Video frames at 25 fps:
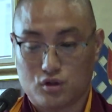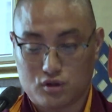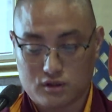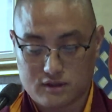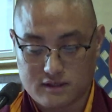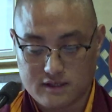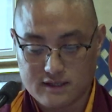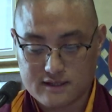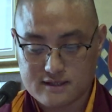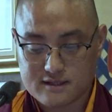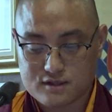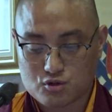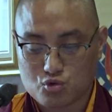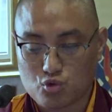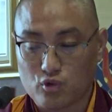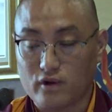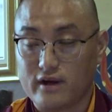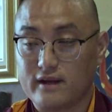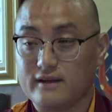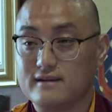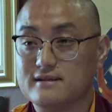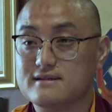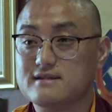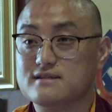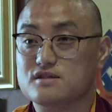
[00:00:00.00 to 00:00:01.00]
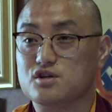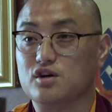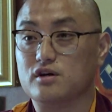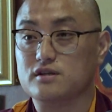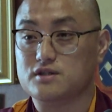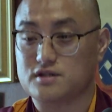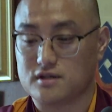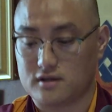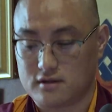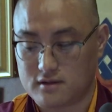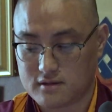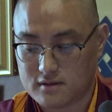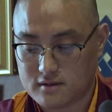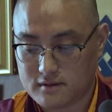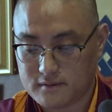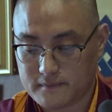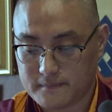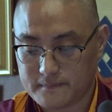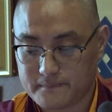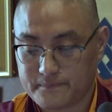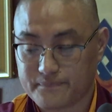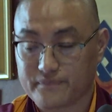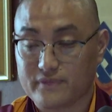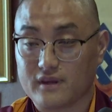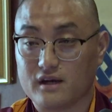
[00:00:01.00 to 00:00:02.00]
This dual structure
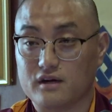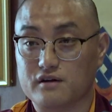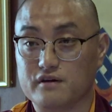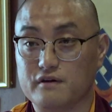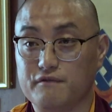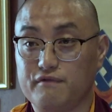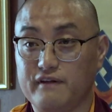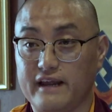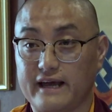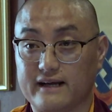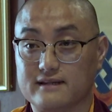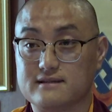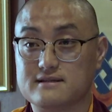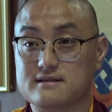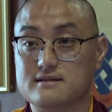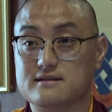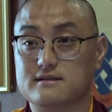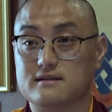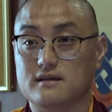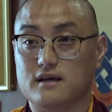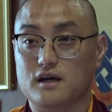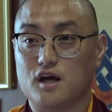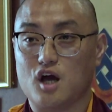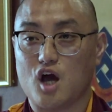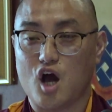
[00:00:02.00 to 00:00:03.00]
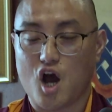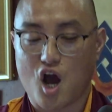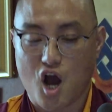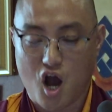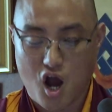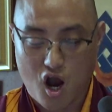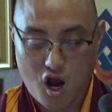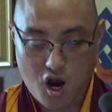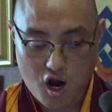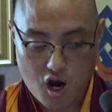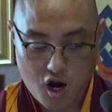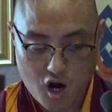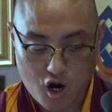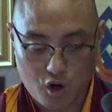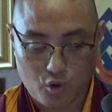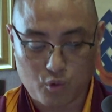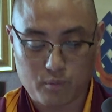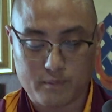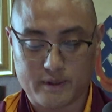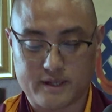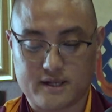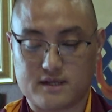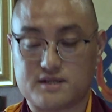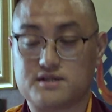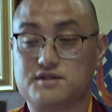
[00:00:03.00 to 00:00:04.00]
reflects how
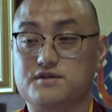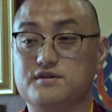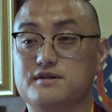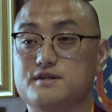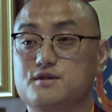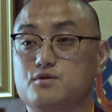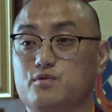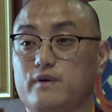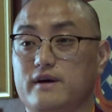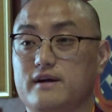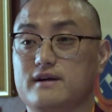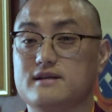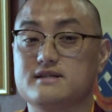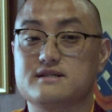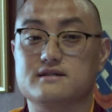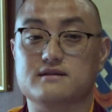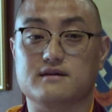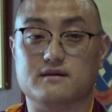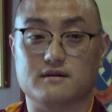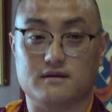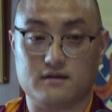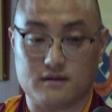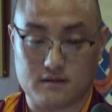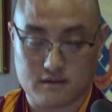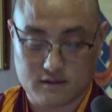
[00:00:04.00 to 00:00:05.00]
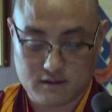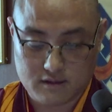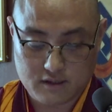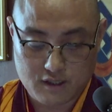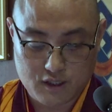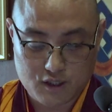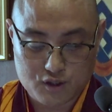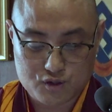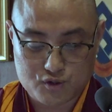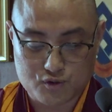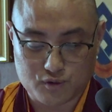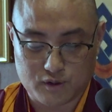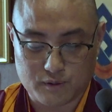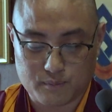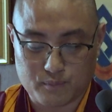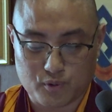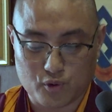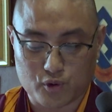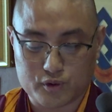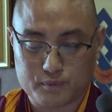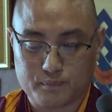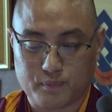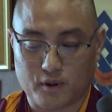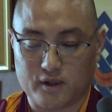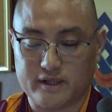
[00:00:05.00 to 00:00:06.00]
monasteries were integral to the
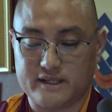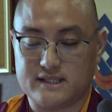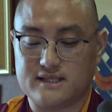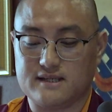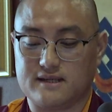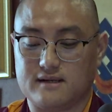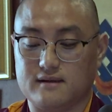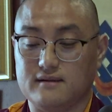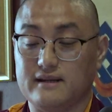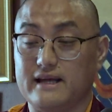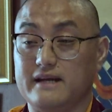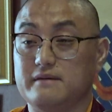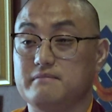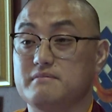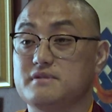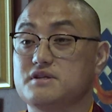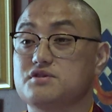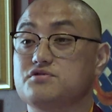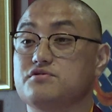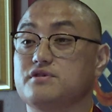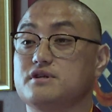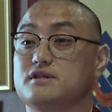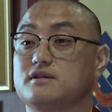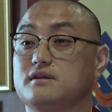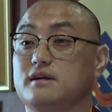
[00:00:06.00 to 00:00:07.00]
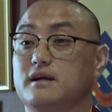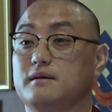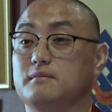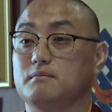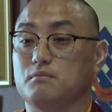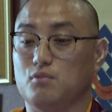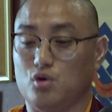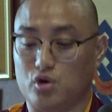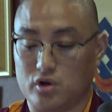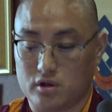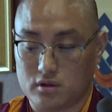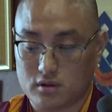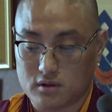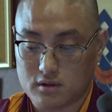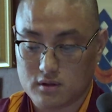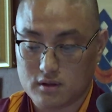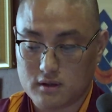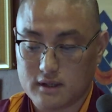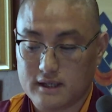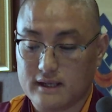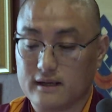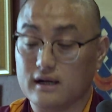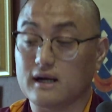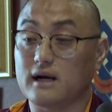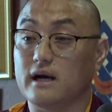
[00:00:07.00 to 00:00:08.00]
both political administration and moral
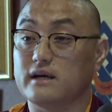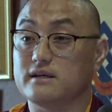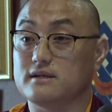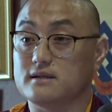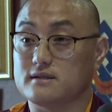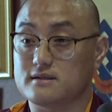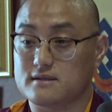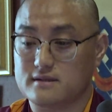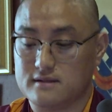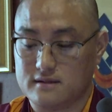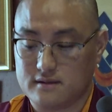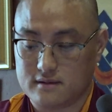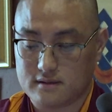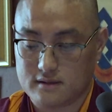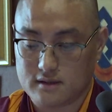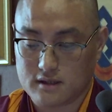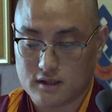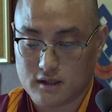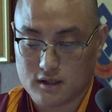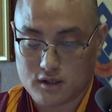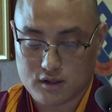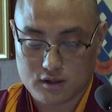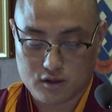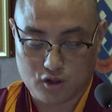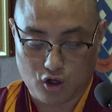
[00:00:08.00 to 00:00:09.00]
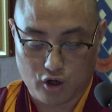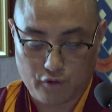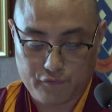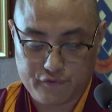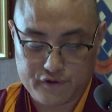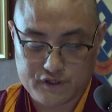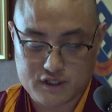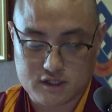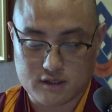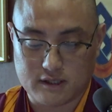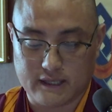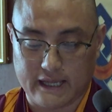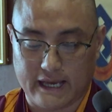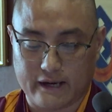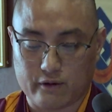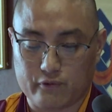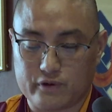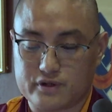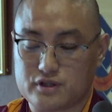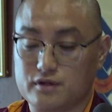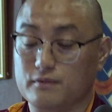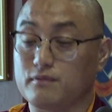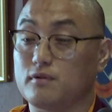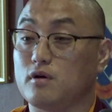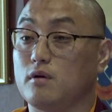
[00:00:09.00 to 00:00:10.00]
guidance. The official
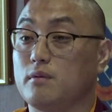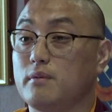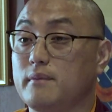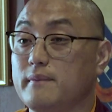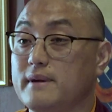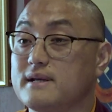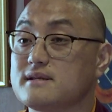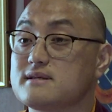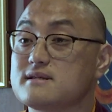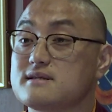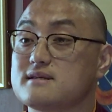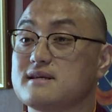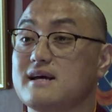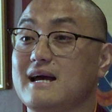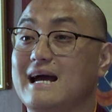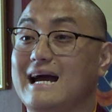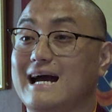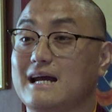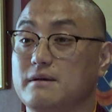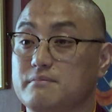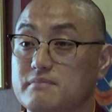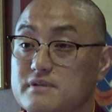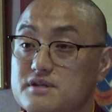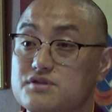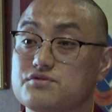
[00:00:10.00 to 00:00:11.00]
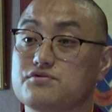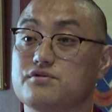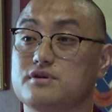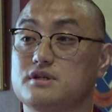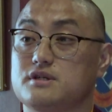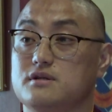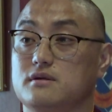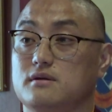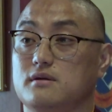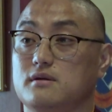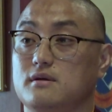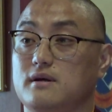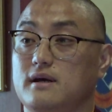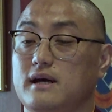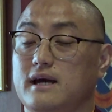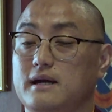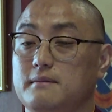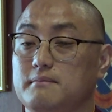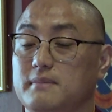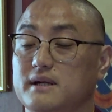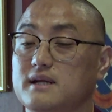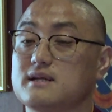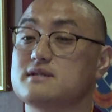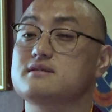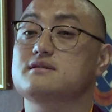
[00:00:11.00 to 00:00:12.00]
language of government's administration and
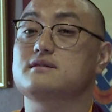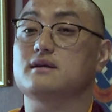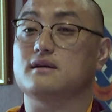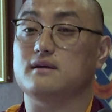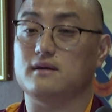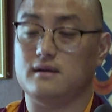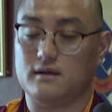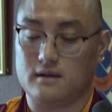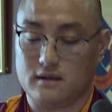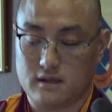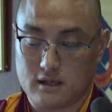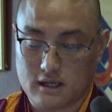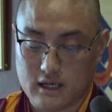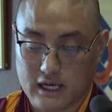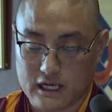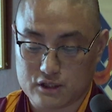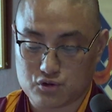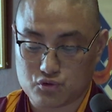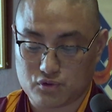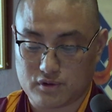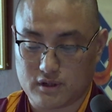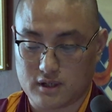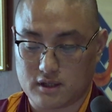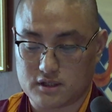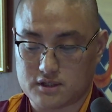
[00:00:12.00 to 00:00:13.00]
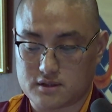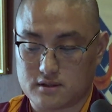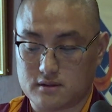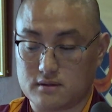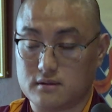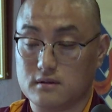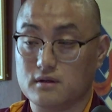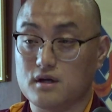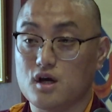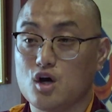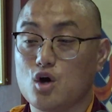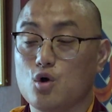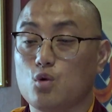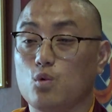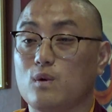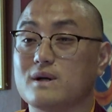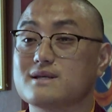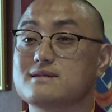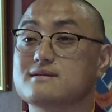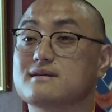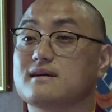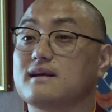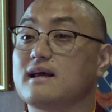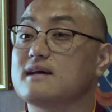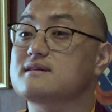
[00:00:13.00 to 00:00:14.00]
monastic education
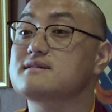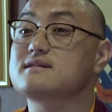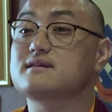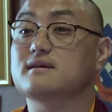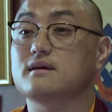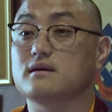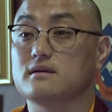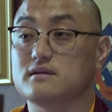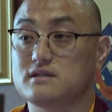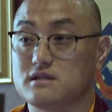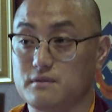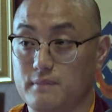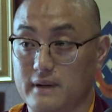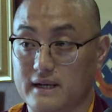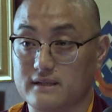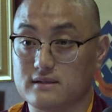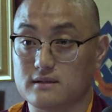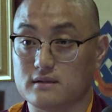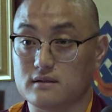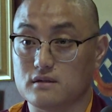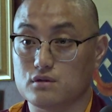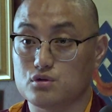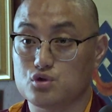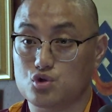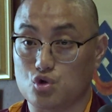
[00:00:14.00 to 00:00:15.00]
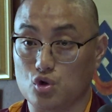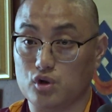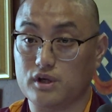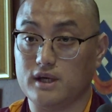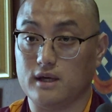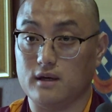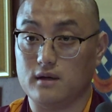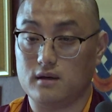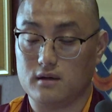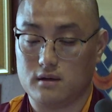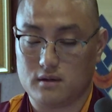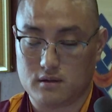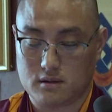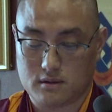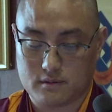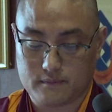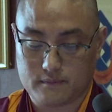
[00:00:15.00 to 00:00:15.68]
was classical Tibetan, Chogyal,